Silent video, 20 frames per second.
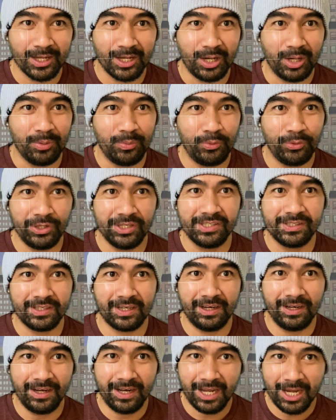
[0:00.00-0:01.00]
If we
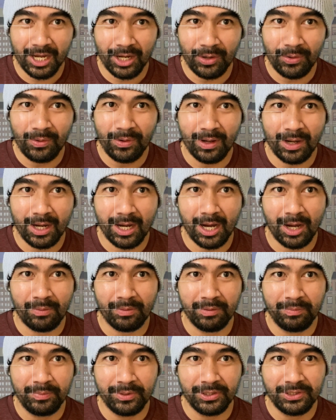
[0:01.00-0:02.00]
start now,
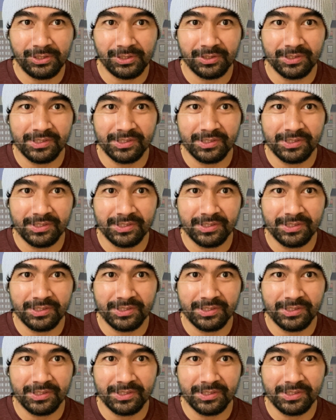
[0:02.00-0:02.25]
our future